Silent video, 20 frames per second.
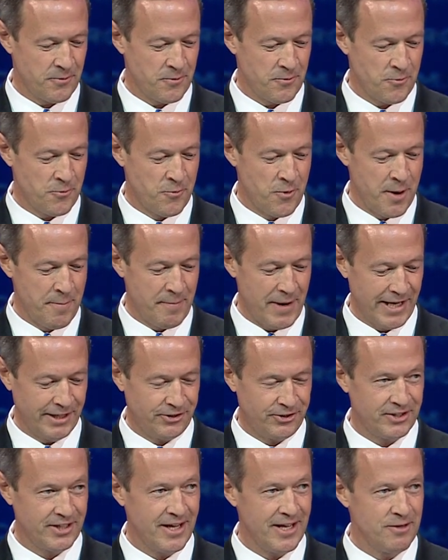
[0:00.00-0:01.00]
When my
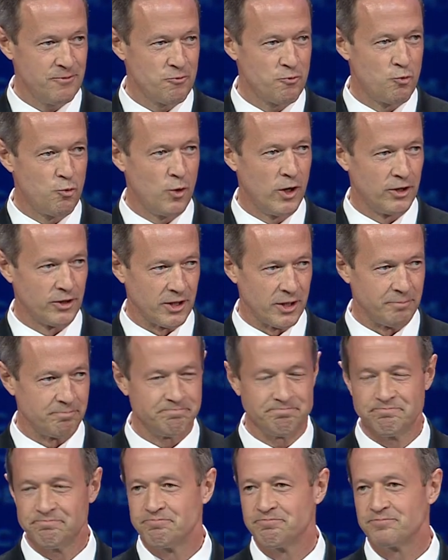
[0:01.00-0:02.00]
son, William,
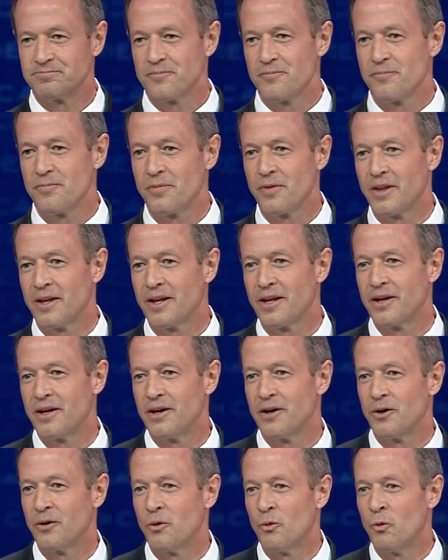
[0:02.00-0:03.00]

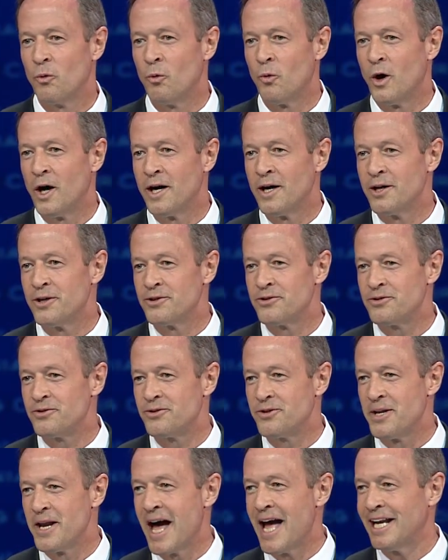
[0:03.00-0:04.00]
was
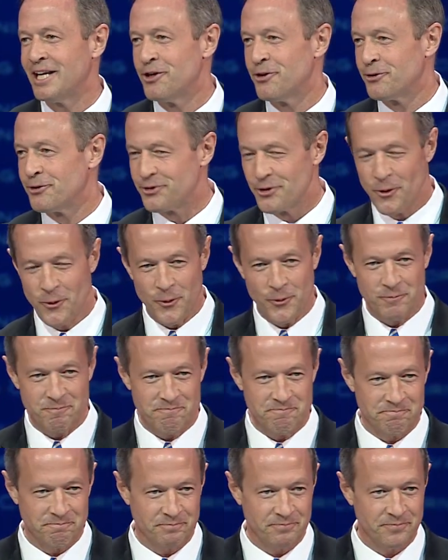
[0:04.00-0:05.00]
9 years old,
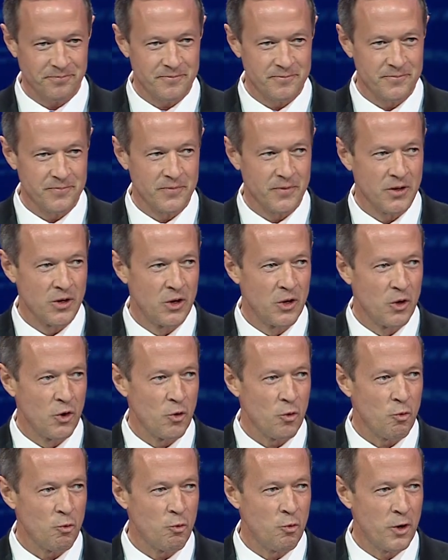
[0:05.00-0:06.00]

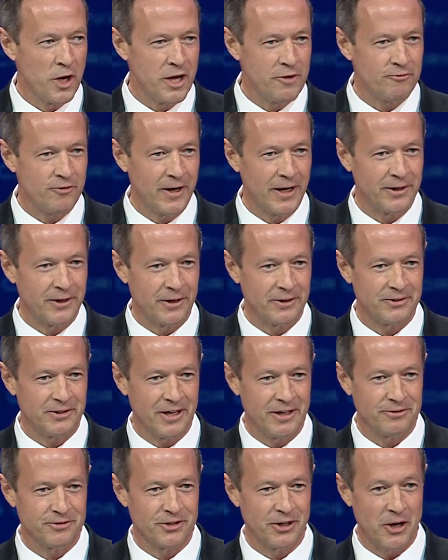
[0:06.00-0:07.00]
we found
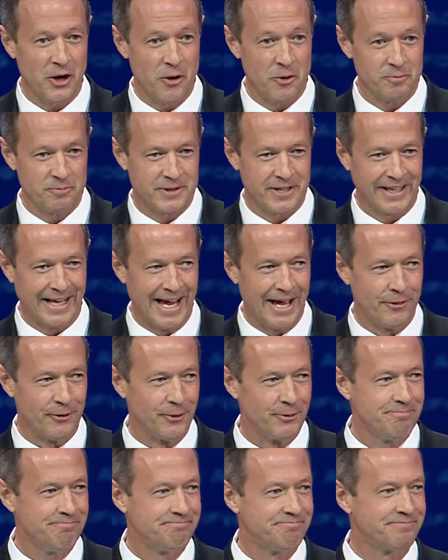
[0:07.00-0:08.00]
ourselves at home
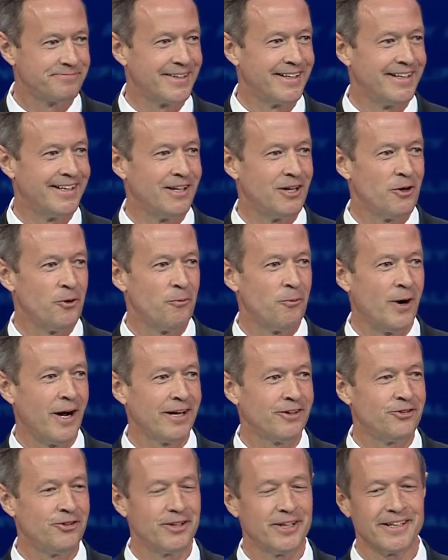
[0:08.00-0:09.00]
together
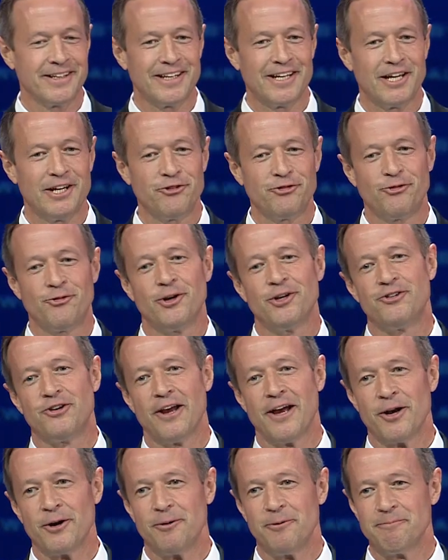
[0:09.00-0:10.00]
watching the History
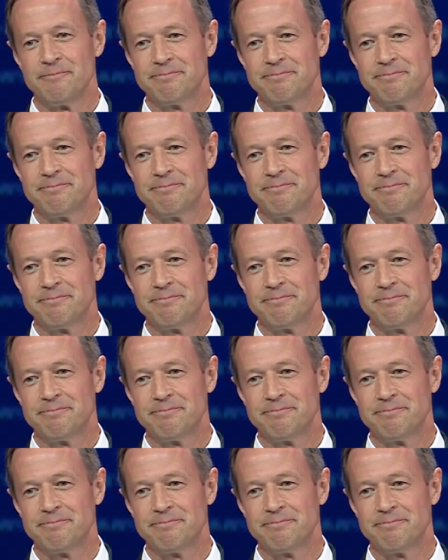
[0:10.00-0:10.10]
Channel.